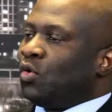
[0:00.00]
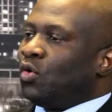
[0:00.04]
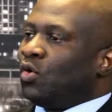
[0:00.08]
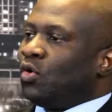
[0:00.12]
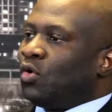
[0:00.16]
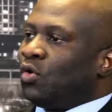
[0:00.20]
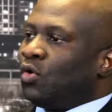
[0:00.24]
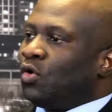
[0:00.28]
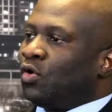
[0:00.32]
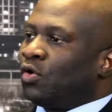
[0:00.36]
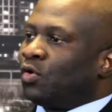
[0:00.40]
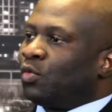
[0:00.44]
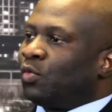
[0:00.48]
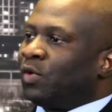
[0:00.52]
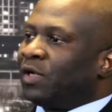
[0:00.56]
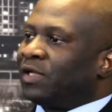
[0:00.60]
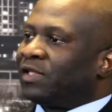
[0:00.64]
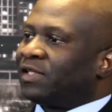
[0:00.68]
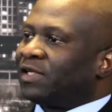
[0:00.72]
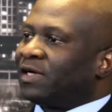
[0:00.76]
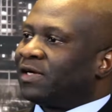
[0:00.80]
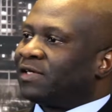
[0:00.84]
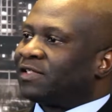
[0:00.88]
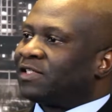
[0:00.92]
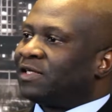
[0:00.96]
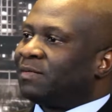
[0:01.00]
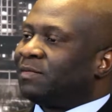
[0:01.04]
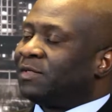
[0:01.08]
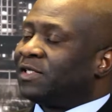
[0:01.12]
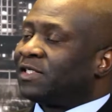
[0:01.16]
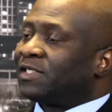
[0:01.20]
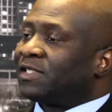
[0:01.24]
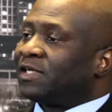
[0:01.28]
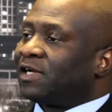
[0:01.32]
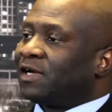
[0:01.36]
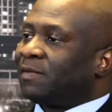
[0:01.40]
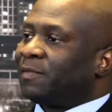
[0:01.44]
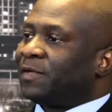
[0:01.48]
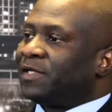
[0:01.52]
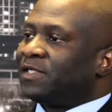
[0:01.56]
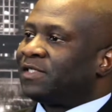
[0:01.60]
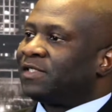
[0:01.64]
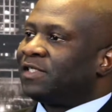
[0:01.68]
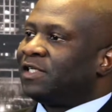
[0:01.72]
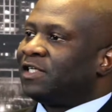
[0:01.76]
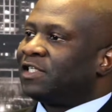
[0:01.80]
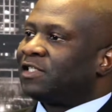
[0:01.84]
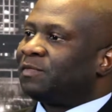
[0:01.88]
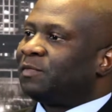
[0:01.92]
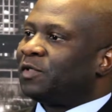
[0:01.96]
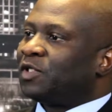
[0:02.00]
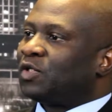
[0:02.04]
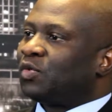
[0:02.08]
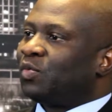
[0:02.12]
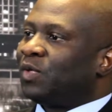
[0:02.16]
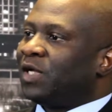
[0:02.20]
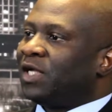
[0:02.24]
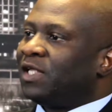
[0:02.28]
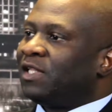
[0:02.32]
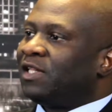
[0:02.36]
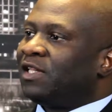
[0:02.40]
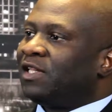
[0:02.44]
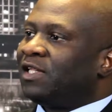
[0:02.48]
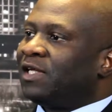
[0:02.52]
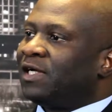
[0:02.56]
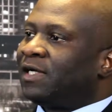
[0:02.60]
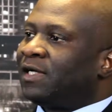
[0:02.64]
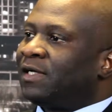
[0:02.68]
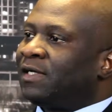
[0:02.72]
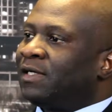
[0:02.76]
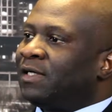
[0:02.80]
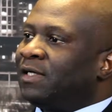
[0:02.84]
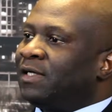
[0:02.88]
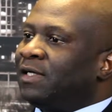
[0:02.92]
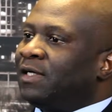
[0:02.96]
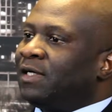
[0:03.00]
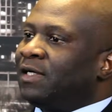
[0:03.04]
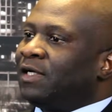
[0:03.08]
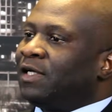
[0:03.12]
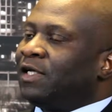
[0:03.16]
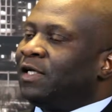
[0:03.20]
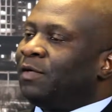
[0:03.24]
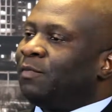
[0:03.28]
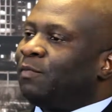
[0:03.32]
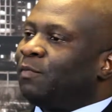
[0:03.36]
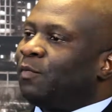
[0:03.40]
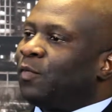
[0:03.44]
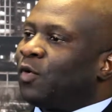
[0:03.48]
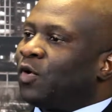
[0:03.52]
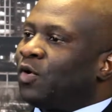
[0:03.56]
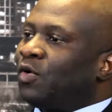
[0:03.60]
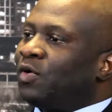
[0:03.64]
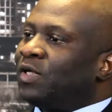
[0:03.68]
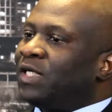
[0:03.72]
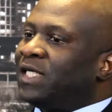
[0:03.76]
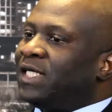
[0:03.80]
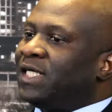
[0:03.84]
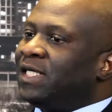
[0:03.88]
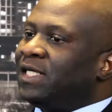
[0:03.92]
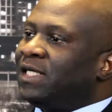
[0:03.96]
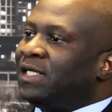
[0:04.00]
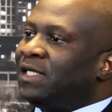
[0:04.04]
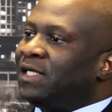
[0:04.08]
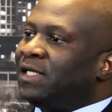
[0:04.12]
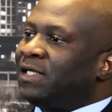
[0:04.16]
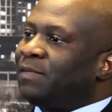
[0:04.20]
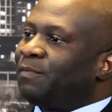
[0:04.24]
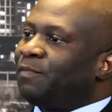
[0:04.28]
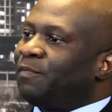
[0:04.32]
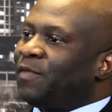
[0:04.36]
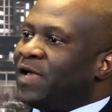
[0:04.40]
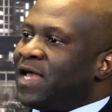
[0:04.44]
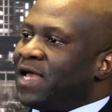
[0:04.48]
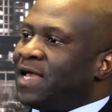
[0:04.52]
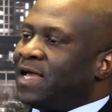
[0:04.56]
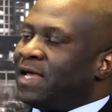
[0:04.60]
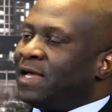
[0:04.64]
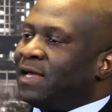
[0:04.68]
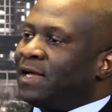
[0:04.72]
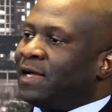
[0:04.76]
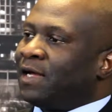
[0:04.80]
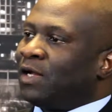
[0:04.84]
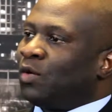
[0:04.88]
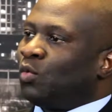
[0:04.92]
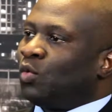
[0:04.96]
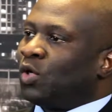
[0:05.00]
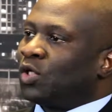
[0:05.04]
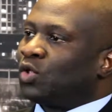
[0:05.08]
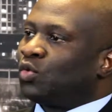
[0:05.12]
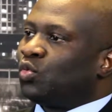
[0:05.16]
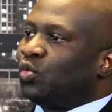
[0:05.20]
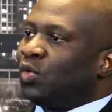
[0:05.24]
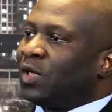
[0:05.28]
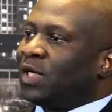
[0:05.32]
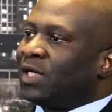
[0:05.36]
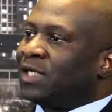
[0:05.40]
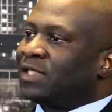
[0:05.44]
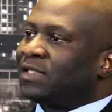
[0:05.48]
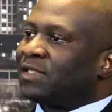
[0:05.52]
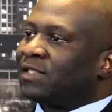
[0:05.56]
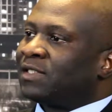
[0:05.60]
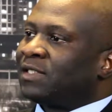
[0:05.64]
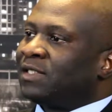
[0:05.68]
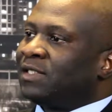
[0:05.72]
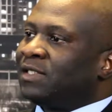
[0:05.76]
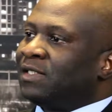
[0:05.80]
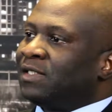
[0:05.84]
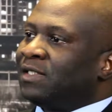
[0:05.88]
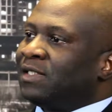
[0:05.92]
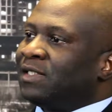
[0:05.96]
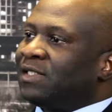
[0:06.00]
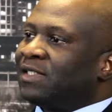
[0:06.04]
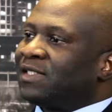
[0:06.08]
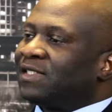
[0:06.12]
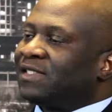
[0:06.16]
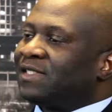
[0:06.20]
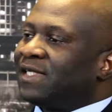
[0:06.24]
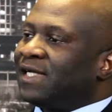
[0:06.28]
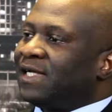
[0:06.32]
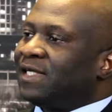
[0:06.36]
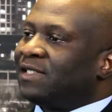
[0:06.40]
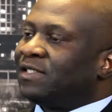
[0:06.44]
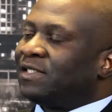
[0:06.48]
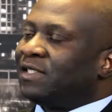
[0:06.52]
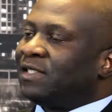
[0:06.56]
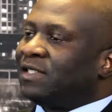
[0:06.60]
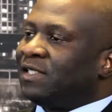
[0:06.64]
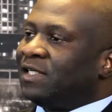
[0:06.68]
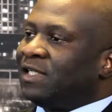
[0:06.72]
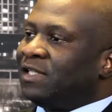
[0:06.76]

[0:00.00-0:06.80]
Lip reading: or where there are some discrepancies between the employee pay and what was stated